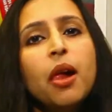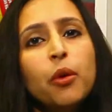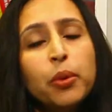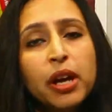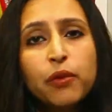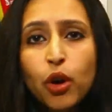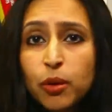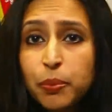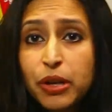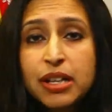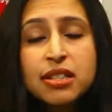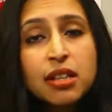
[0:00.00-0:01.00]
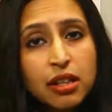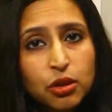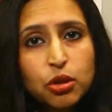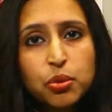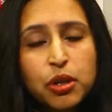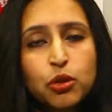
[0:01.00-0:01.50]
We have all praised the
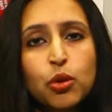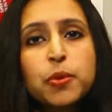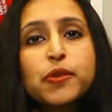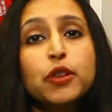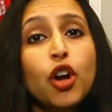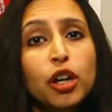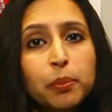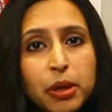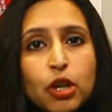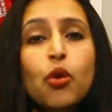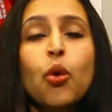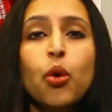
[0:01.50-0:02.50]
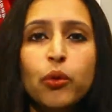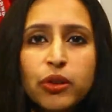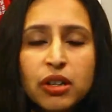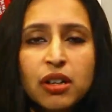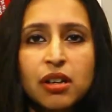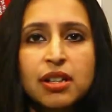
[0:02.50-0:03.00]
Hindutva groups for not being
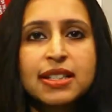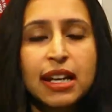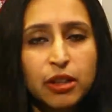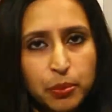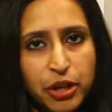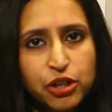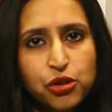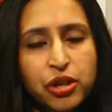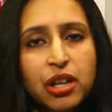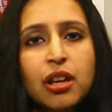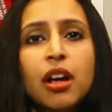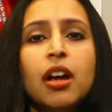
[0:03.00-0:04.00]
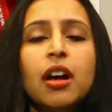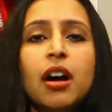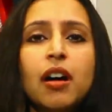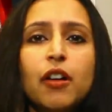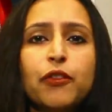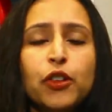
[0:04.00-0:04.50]
over celebratory,
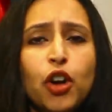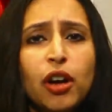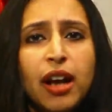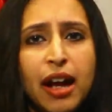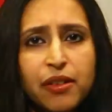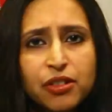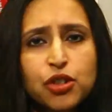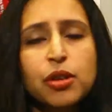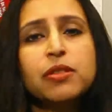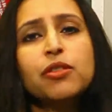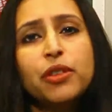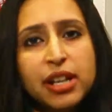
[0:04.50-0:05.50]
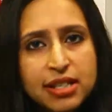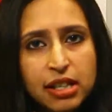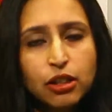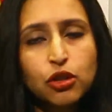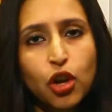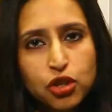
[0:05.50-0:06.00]
for not
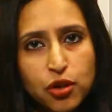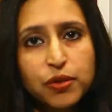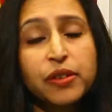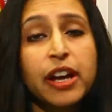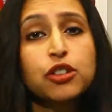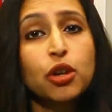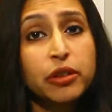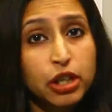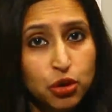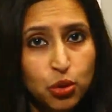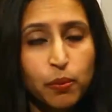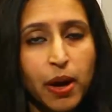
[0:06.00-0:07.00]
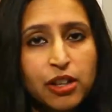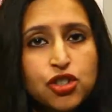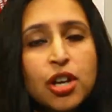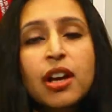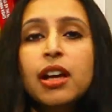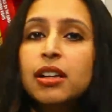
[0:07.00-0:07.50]
raising the notch of the rhetoric too much.
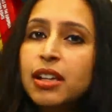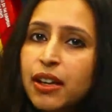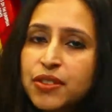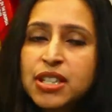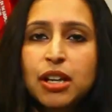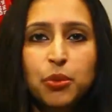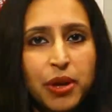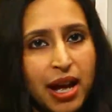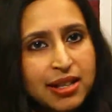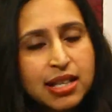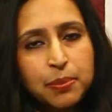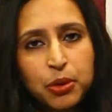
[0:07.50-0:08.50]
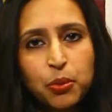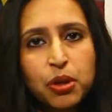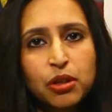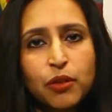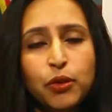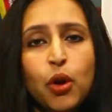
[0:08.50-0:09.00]
They have said, we accept the
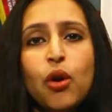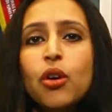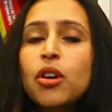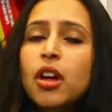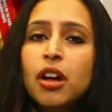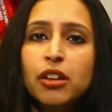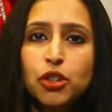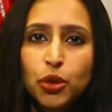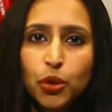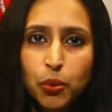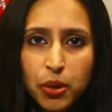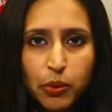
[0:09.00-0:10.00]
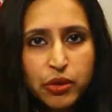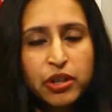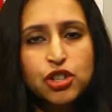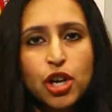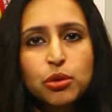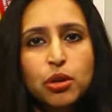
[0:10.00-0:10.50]
word of law, you know, we will
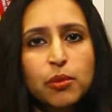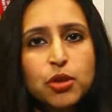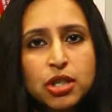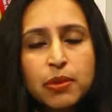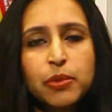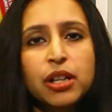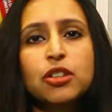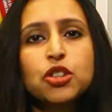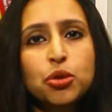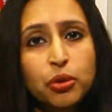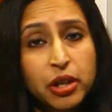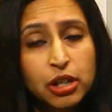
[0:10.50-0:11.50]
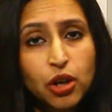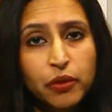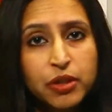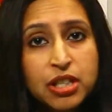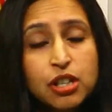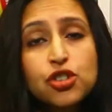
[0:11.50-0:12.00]
reach out to our Muslim brothers to create
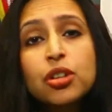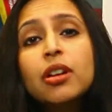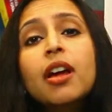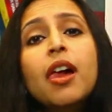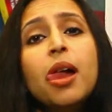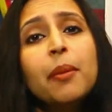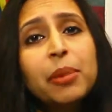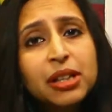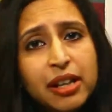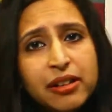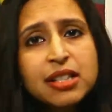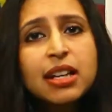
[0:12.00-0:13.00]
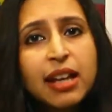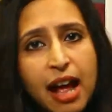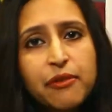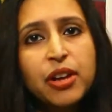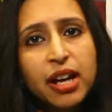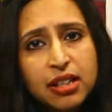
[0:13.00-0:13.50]
conversation. But there is a
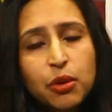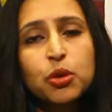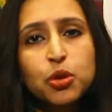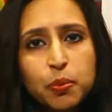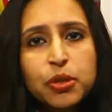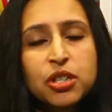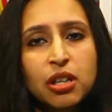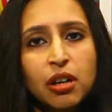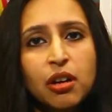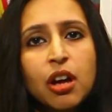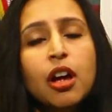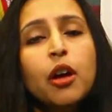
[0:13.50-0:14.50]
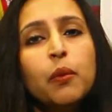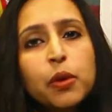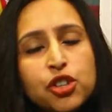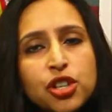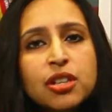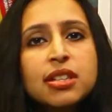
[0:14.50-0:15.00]
caveat I want to put here,
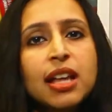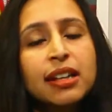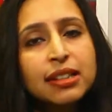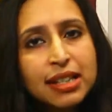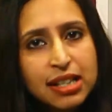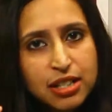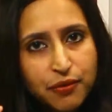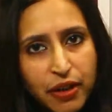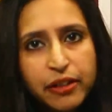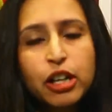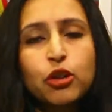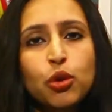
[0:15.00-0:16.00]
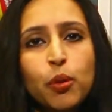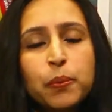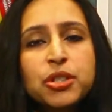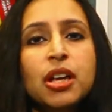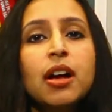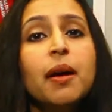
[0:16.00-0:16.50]
which is that these very
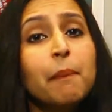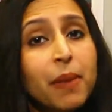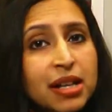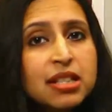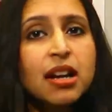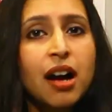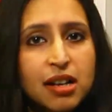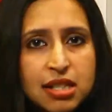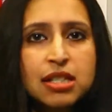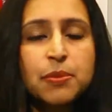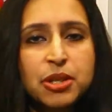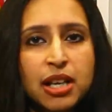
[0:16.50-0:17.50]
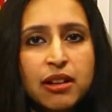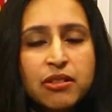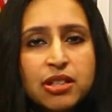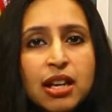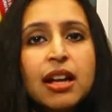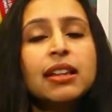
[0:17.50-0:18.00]
groups must ask
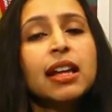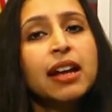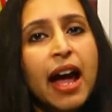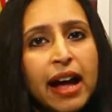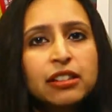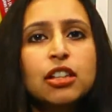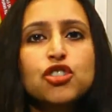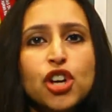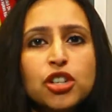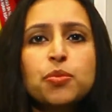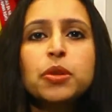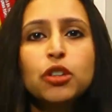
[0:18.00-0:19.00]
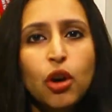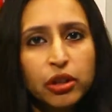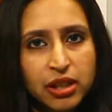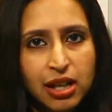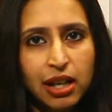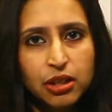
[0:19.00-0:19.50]
themselves that had the judgment gone
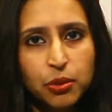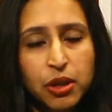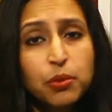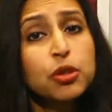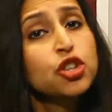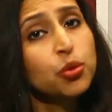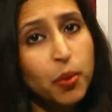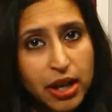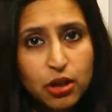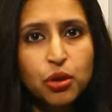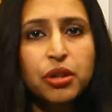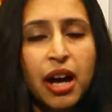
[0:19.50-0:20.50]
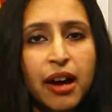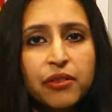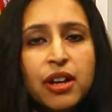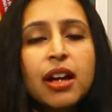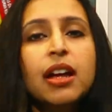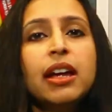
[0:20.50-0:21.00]
the other way, which it well could have,
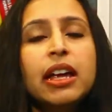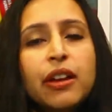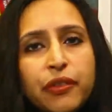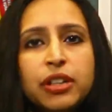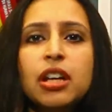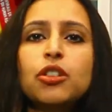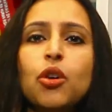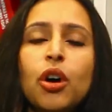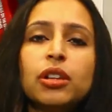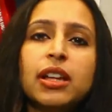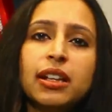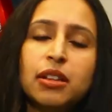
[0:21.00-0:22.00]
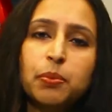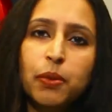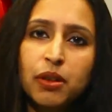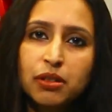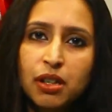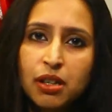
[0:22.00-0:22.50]
if it had gone
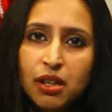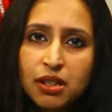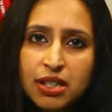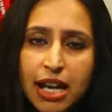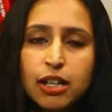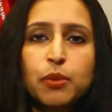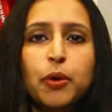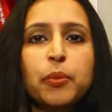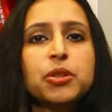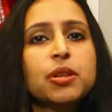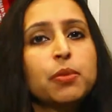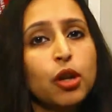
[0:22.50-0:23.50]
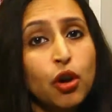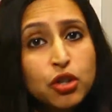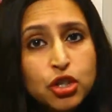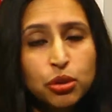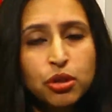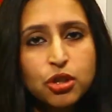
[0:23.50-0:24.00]
that the title property
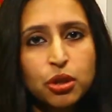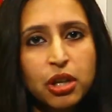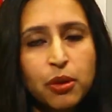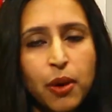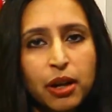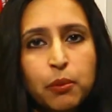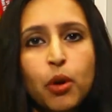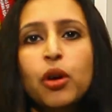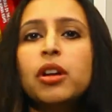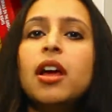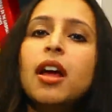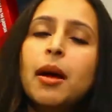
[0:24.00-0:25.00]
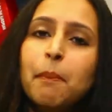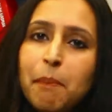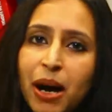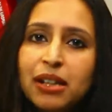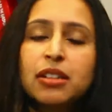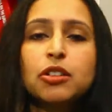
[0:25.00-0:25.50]
belongs to the Sunni Waqf board,
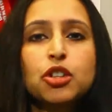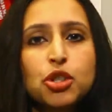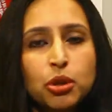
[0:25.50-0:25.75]
but